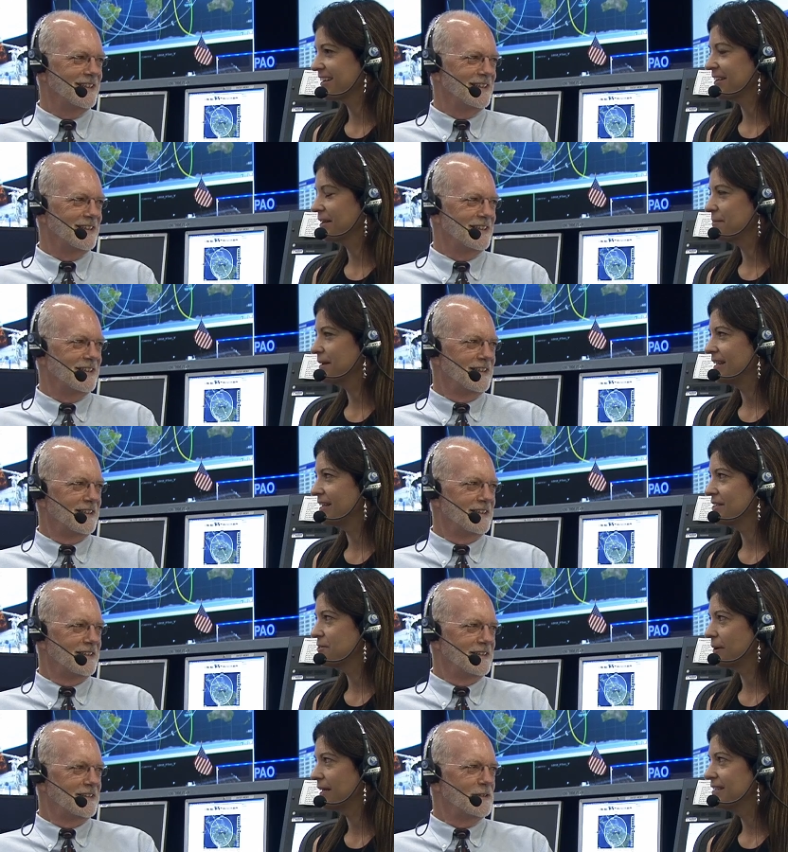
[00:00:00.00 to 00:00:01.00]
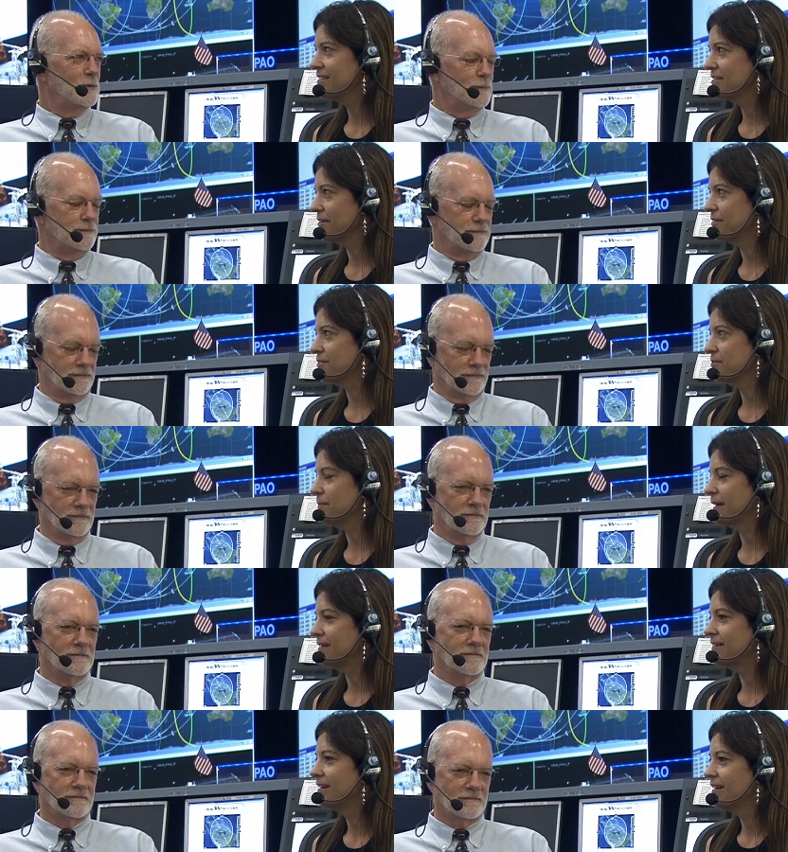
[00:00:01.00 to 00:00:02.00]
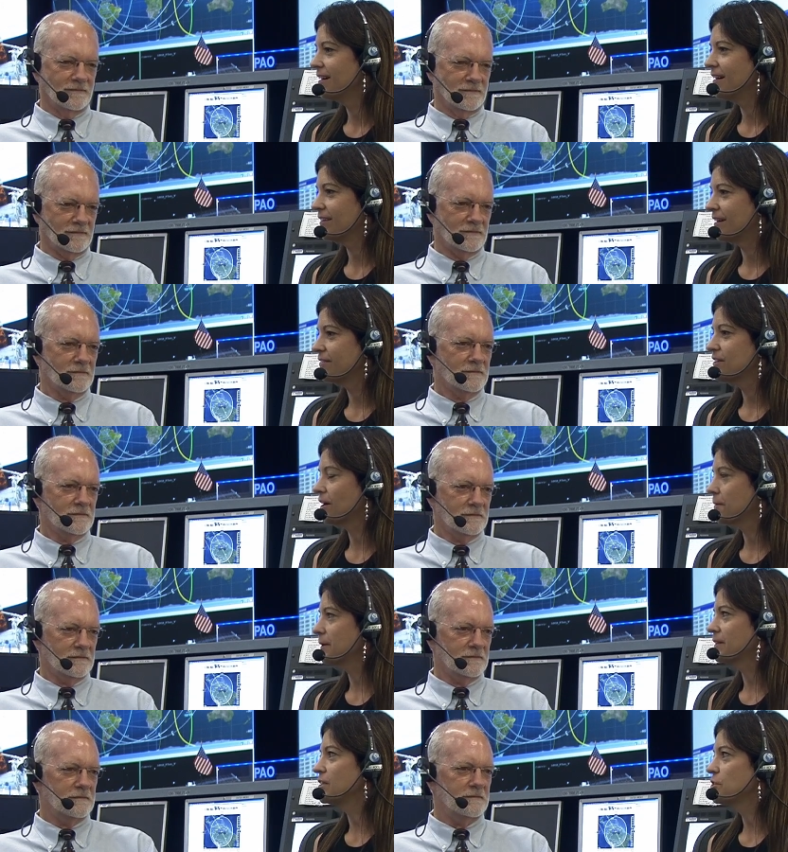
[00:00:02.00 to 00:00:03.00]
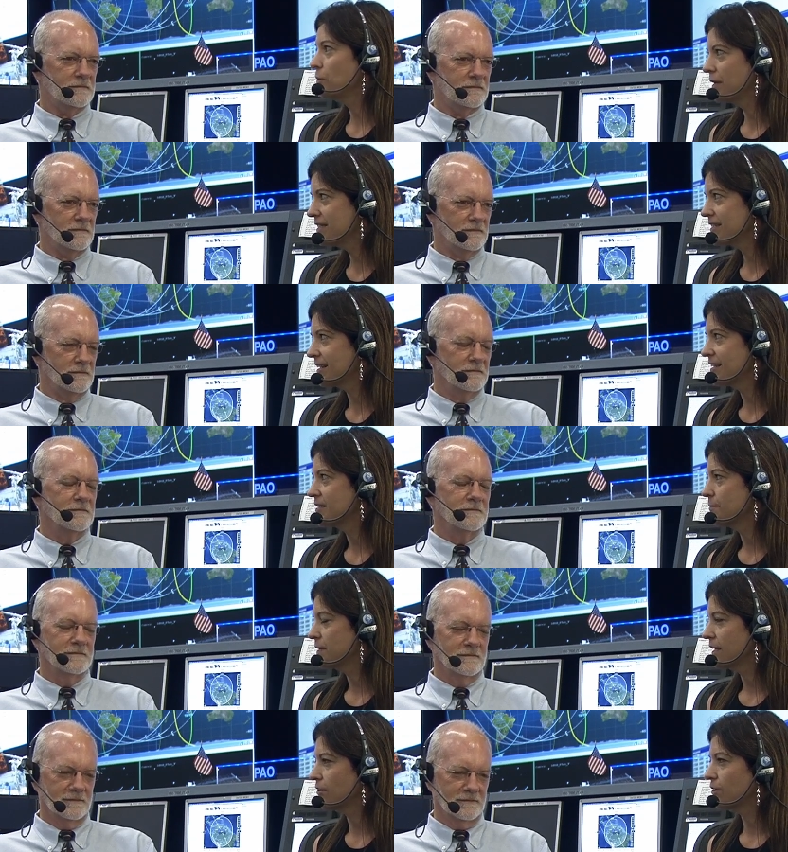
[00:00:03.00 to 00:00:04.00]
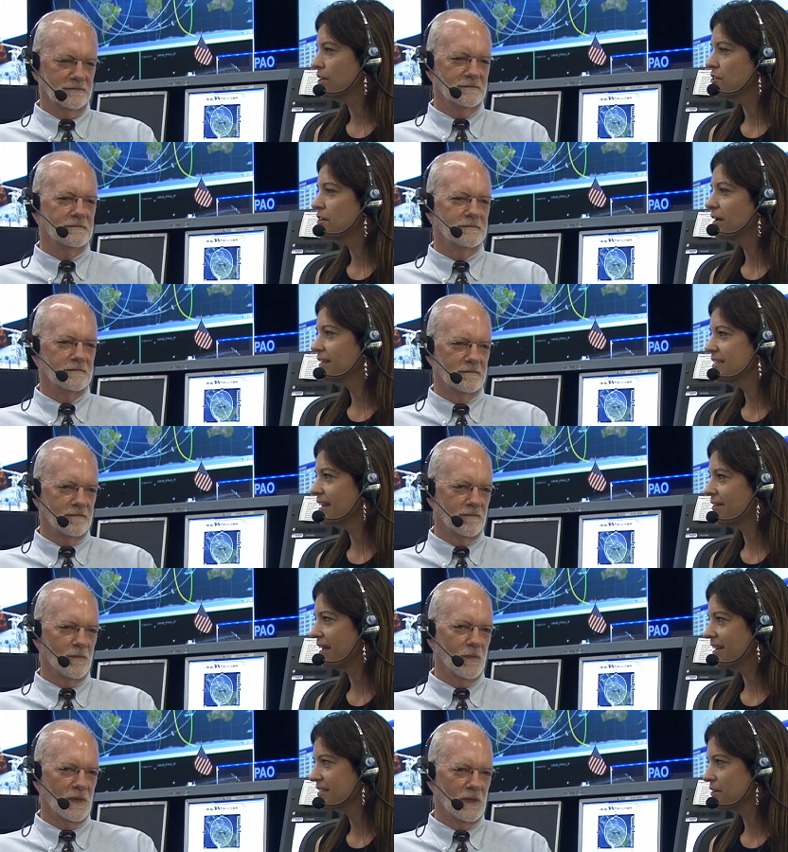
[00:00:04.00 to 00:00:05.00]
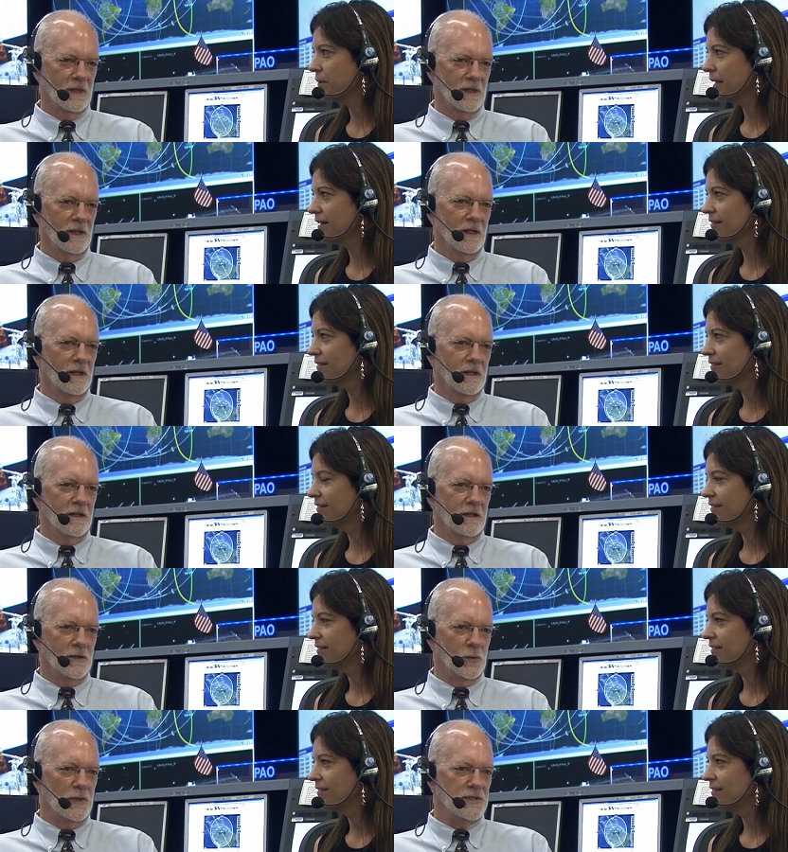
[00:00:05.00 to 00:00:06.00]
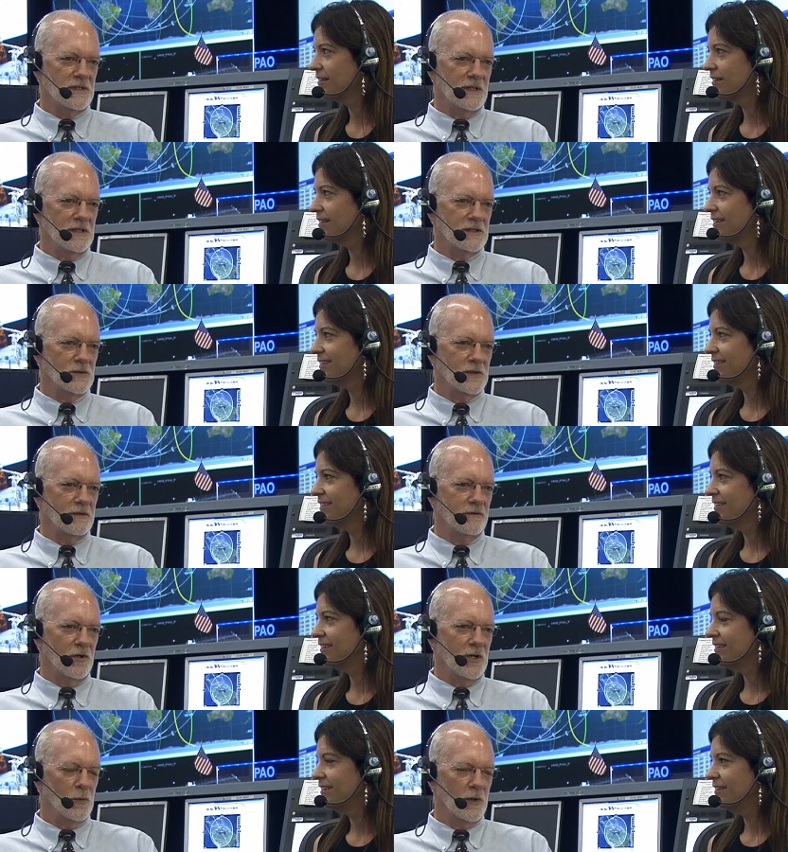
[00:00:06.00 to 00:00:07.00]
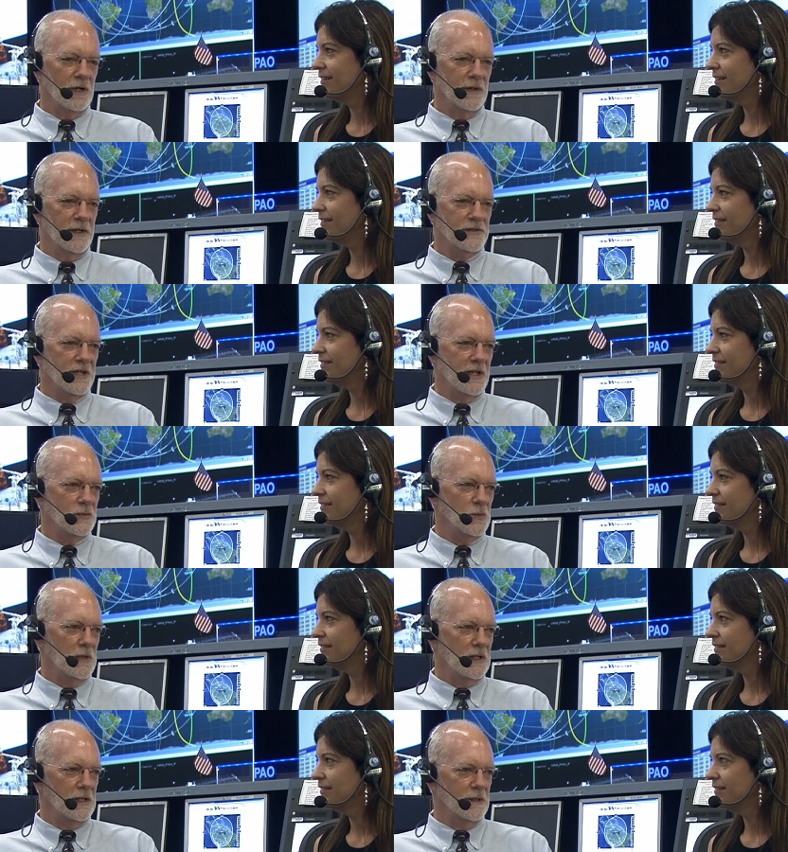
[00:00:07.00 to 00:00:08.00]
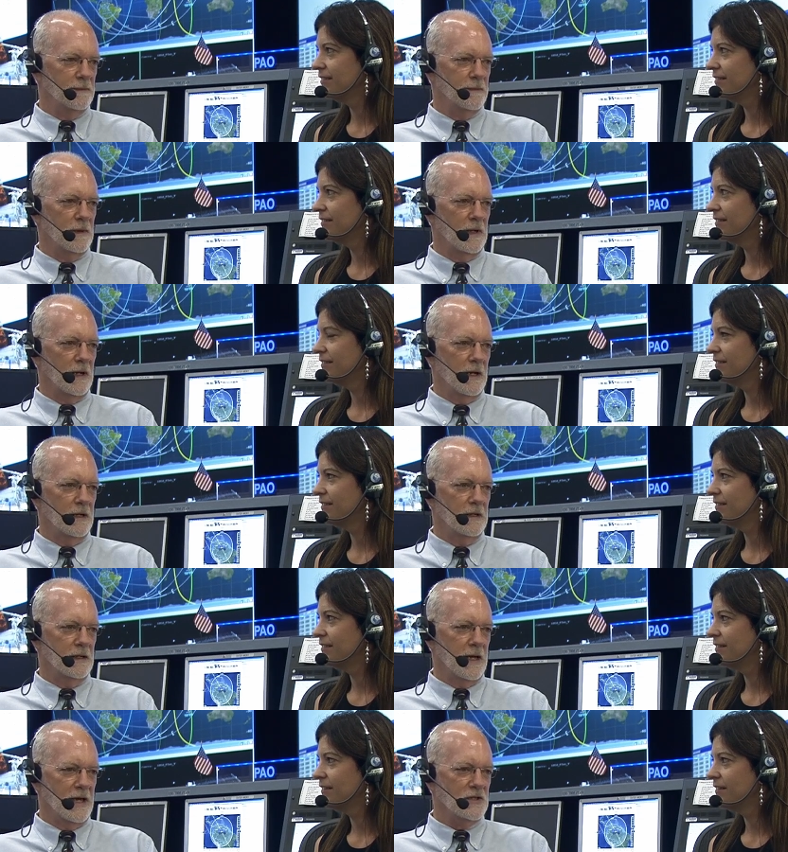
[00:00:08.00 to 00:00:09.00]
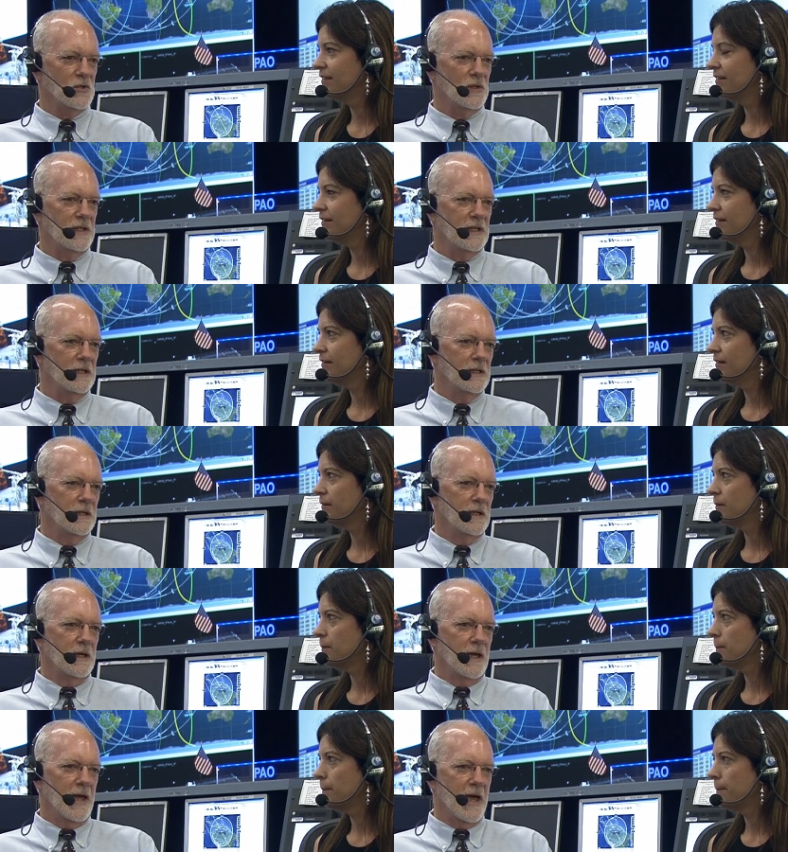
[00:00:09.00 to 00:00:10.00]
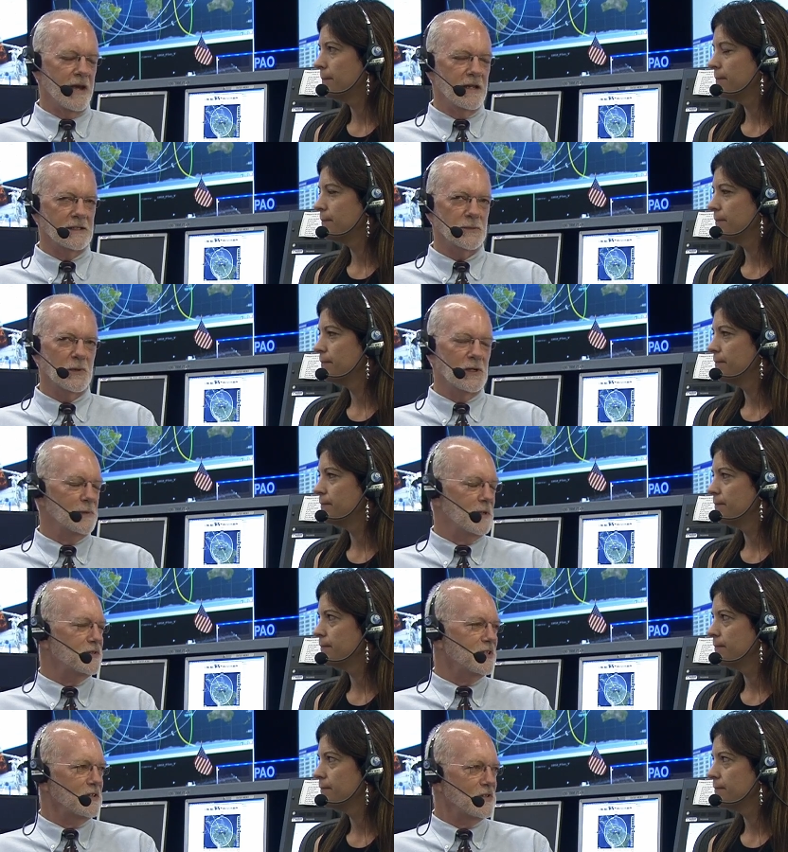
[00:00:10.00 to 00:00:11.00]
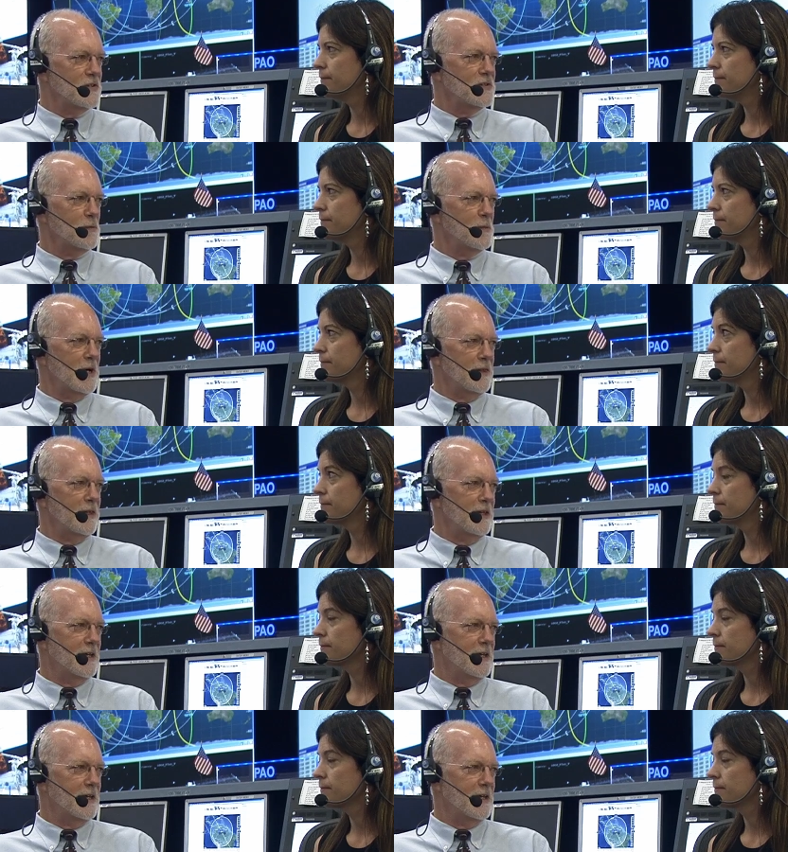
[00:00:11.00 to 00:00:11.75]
Speaker 1: Kelly being a twin. So there's been a lot of talk about the twin studies in particular. Can you tell us how that's going? The
Speaker 2: twin study is going very well. In this case, we uh, uh, actually had an experiment suggested by the